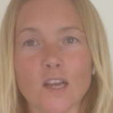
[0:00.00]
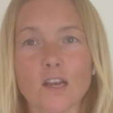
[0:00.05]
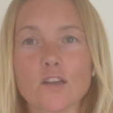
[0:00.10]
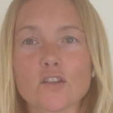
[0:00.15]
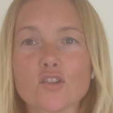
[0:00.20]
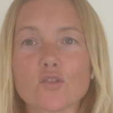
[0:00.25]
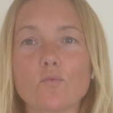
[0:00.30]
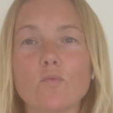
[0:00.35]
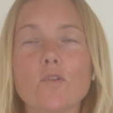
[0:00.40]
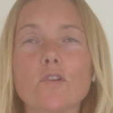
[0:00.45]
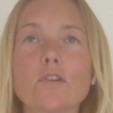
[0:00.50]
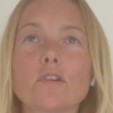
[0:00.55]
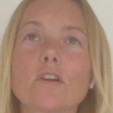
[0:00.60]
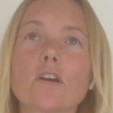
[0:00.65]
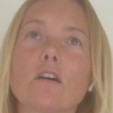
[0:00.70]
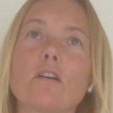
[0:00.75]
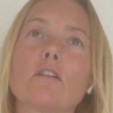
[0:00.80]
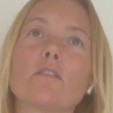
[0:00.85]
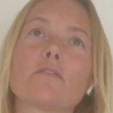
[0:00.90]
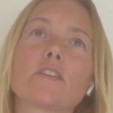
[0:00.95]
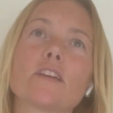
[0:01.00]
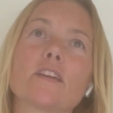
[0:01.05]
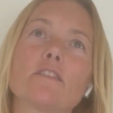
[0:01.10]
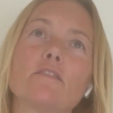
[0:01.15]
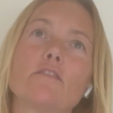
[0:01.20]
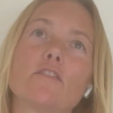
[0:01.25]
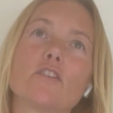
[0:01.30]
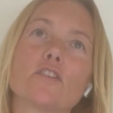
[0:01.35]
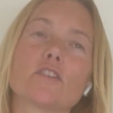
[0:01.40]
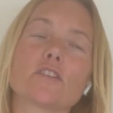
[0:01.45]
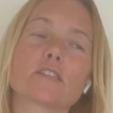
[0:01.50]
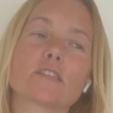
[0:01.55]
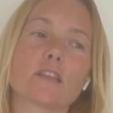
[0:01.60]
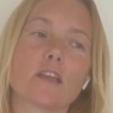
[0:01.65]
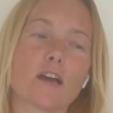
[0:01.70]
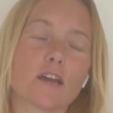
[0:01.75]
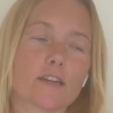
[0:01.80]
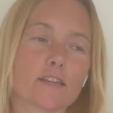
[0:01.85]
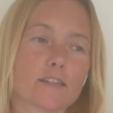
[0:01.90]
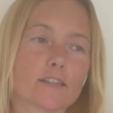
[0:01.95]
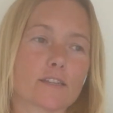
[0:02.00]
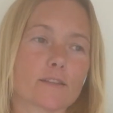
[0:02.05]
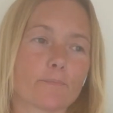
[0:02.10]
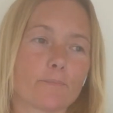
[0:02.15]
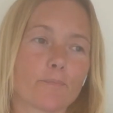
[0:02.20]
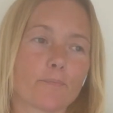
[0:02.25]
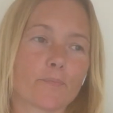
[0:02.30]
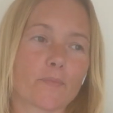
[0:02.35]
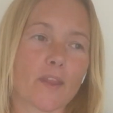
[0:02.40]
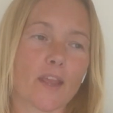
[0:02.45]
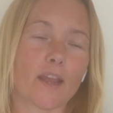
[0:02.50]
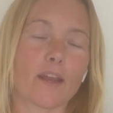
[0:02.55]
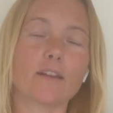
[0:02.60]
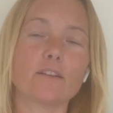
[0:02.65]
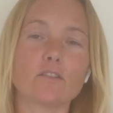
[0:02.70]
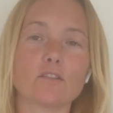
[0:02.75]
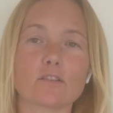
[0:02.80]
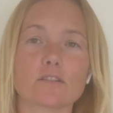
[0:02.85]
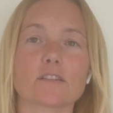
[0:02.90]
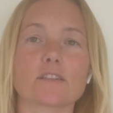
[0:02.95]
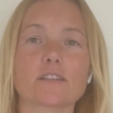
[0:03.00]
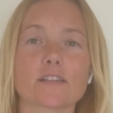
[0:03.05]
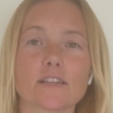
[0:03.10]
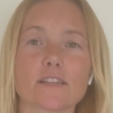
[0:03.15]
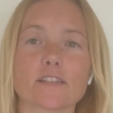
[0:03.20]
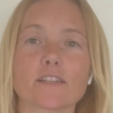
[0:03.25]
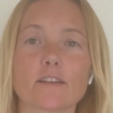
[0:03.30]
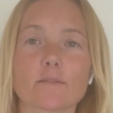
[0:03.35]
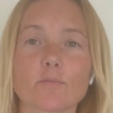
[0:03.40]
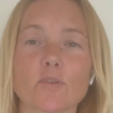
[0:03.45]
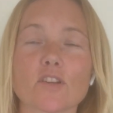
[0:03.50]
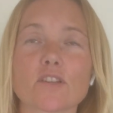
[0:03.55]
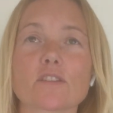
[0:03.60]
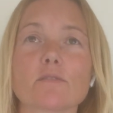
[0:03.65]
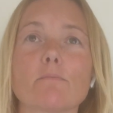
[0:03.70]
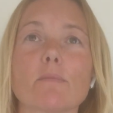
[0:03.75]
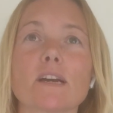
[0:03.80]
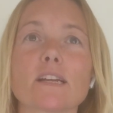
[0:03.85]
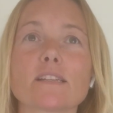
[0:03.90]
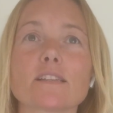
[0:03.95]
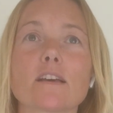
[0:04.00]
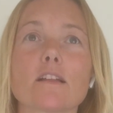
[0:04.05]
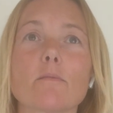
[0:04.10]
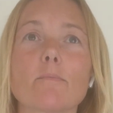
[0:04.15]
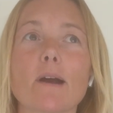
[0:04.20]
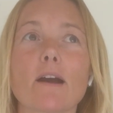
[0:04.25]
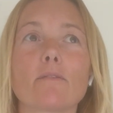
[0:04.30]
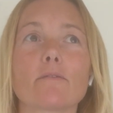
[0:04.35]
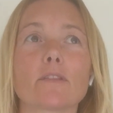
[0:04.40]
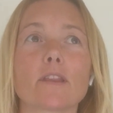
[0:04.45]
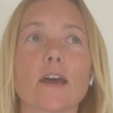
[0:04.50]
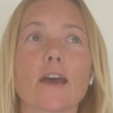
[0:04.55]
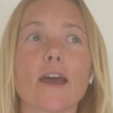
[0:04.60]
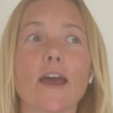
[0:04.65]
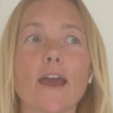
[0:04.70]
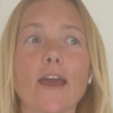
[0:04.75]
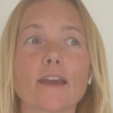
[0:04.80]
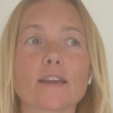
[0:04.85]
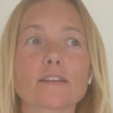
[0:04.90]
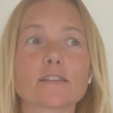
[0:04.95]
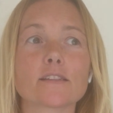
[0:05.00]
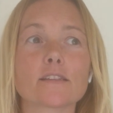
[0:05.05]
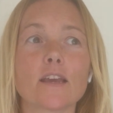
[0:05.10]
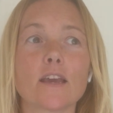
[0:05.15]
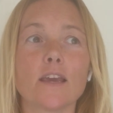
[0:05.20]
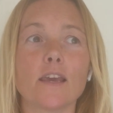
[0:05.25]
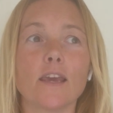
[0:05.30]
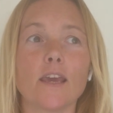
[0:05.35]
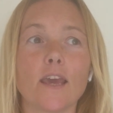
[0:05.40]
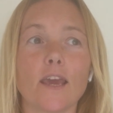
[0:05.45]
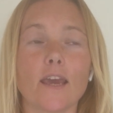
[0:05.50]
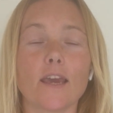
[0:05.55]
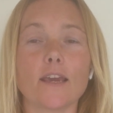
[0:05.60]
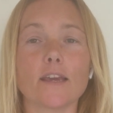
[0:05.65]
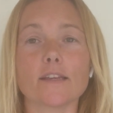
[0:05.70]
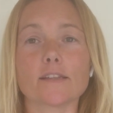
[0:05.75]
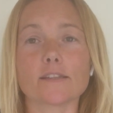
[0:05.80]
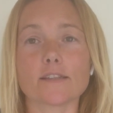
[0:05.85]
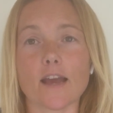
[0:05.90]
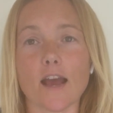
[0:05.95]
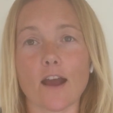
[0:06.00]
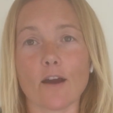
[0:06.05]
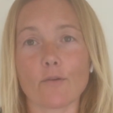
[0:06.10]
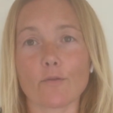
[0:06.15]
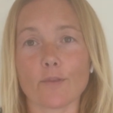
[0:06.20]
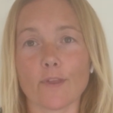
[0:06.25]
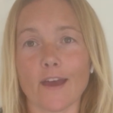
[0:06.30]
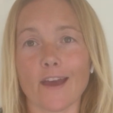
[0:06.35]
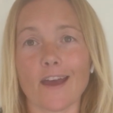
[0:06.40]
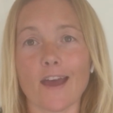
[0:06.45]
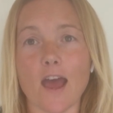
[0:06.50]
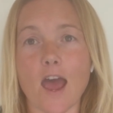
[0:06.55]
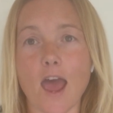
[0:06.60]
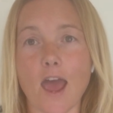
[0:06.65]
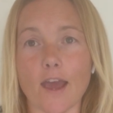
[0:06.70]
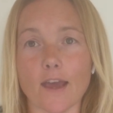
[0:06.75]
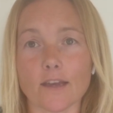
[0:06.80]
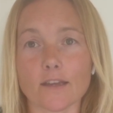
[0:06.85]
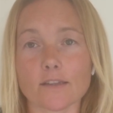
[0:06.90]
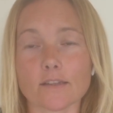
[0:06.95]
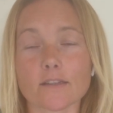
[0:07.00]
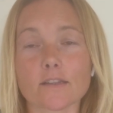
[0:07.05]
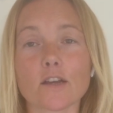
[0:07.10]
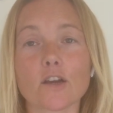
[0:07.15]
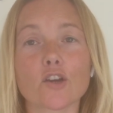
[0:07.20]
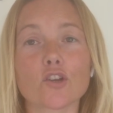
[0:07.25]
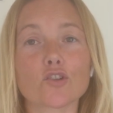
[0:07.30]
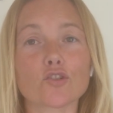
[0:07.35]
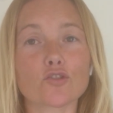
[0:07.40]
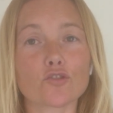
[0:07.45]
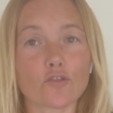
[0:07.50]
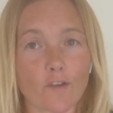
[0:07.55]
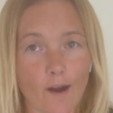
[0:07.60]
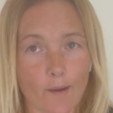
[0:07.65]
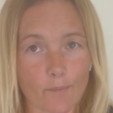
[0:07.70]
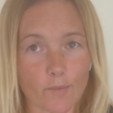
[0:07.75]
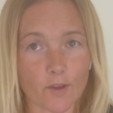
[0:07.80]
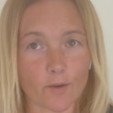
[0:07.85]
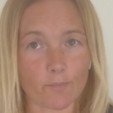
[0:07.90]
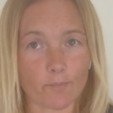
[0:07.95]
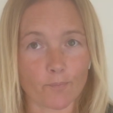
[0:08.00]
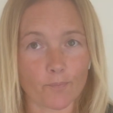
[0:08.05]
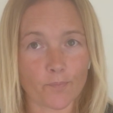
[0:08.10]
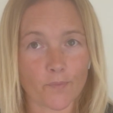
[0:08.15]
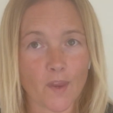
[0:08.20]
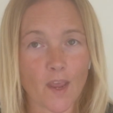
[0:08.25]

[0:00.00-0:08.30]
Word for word: So one of the first lies a narcissistic person might tell about their ex is how their ex trapped them.